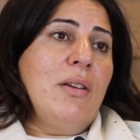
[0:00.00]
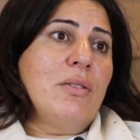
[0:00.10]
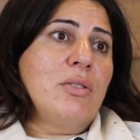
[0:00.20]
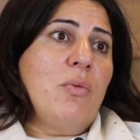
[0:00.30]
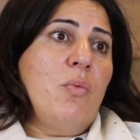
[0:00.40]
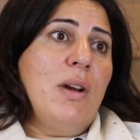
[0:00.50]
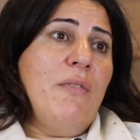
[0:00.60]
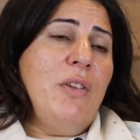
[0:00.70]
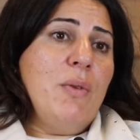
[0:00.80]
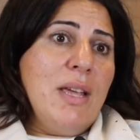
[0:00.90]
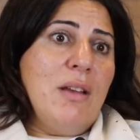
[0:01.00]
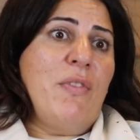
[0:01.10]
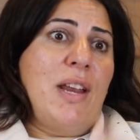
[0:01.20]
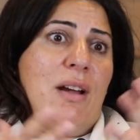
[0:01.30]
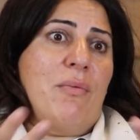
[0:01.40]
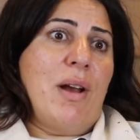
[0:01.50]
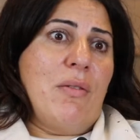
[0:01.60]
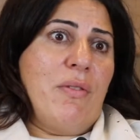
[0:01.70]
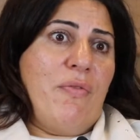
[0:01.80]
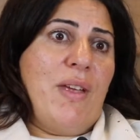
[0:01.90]
So what have you innovated
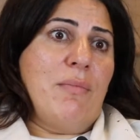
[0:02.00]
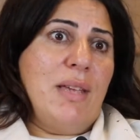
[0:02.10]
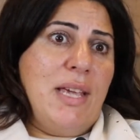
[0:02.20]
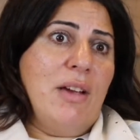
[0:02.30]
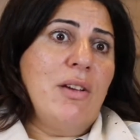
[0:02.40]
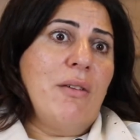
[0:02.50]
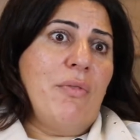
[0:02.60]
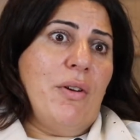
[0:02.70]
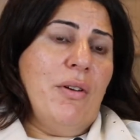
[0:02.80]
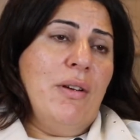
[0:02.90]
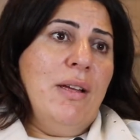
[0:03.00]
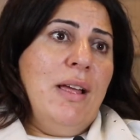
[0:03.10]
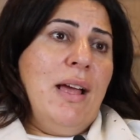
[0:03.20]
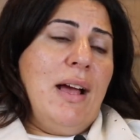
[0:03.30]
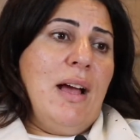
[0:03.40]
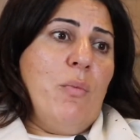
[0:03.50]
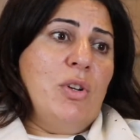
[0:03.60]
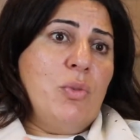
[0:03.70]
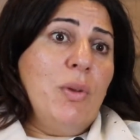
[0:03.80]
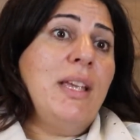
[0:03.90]
around the family caregiver,
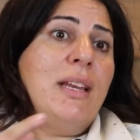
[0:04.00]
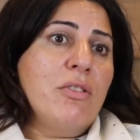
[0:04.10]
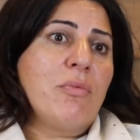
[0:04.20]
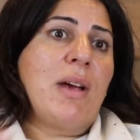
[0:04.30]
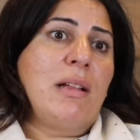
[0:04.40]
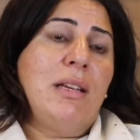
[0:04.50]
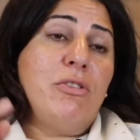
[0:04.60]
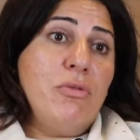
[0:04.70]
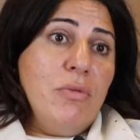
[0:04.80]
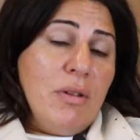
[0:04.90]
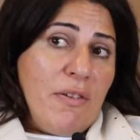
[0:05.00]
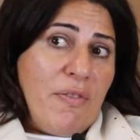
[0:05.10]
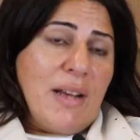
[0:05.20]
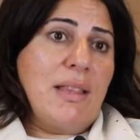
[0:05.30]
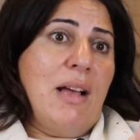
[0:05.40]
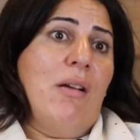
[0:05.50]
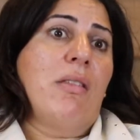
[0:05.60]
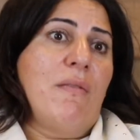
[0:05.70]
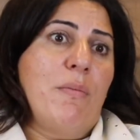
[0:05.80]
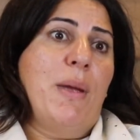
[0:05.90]
which will indirectly affect the
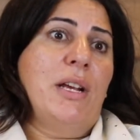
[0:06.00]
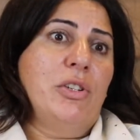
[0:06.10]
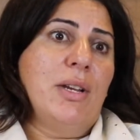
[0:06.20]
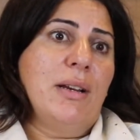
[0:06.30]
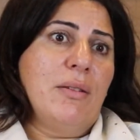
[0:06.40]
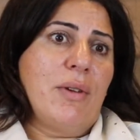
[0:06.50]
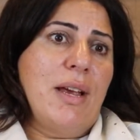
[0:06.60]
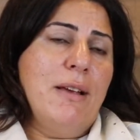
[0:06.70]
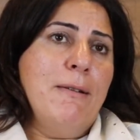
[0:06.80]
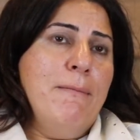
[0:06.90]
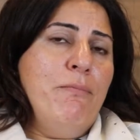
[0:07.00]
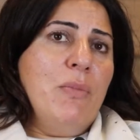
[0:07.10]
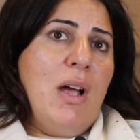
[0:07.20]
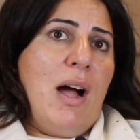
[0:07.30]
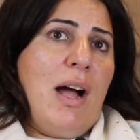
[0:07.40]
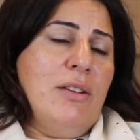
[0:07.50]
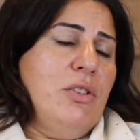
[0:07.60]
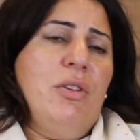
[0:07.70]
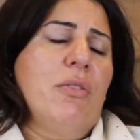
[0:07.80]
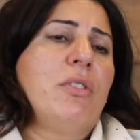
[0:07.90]
health of the patient, right?
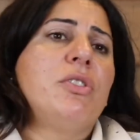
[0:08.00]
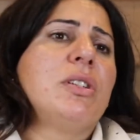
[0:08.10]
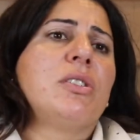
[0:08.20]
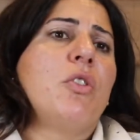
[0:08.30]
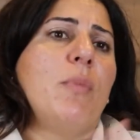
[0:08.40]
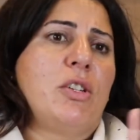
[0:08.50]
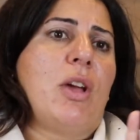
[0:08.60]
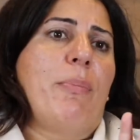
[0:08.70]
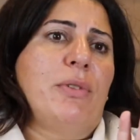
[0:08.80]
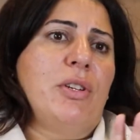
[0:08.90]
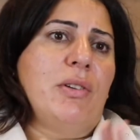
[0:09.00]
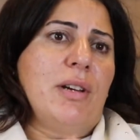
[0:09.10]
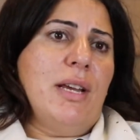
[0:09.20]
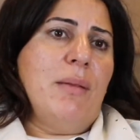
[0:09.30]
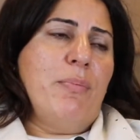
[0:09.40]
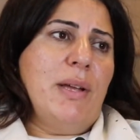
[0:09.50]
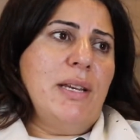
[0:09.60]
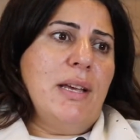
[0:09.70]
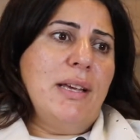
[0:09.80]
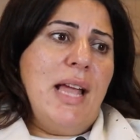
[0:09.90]
There's just so much opportunity.
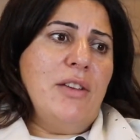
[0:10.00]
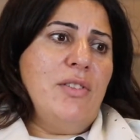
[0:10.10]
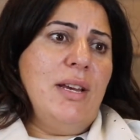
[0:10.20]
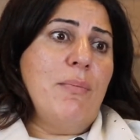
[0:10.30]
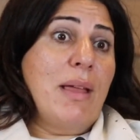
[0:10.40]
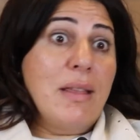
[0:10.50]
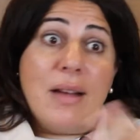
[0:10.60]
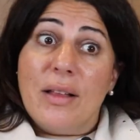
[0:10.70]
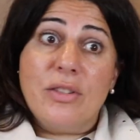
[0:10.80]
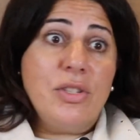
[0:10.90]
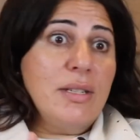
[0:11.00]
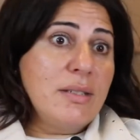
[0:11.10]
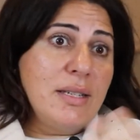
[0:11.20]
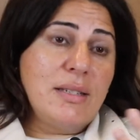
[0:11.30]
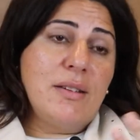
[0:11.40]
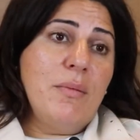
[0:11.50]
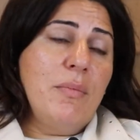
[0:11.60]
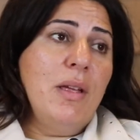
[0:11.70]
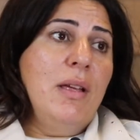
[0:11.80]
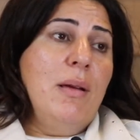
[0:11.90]
But again, you need a methodology, a
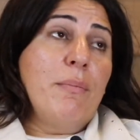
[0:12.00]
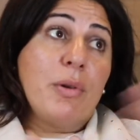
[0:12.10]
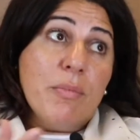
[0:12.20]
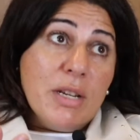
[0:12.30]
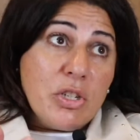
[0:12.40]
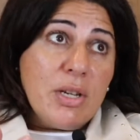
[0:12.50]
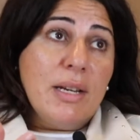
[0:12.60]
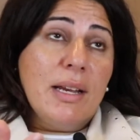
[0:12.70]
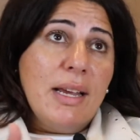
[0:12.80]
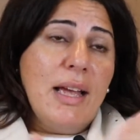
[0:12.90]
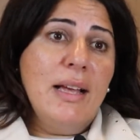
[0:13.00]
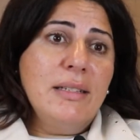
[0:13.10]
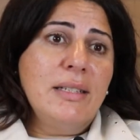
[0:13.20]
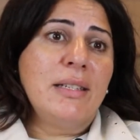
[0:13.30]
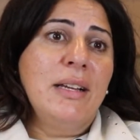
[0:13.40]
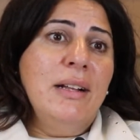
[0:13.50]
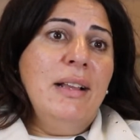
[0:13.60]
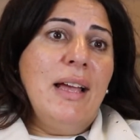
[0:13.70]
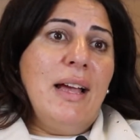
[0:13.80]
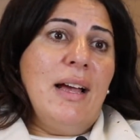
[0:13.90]
system, permission, I guess,
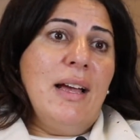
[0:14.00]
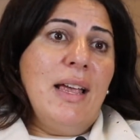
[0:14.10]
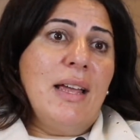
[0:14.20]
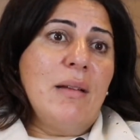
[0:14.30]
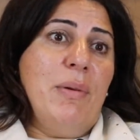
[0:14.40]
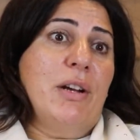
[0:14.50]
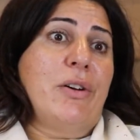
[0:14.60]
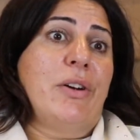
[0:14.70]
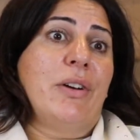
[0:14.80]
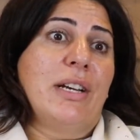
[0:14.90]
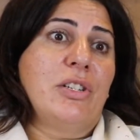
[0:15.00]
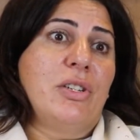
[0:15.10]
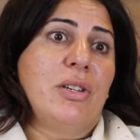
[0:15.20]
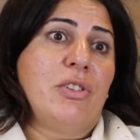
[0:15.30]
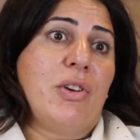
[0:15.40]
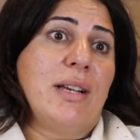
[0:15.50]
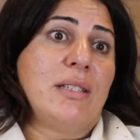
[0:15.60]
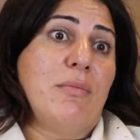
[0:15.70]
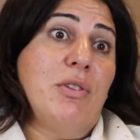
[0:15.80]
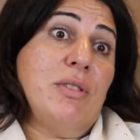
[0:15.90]
and a bit of courage to try
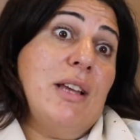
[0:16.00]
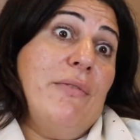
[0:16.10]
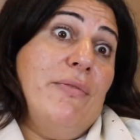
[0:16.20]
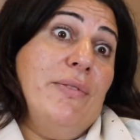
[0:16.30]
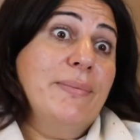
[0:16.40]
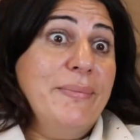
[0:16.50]
some new stuff.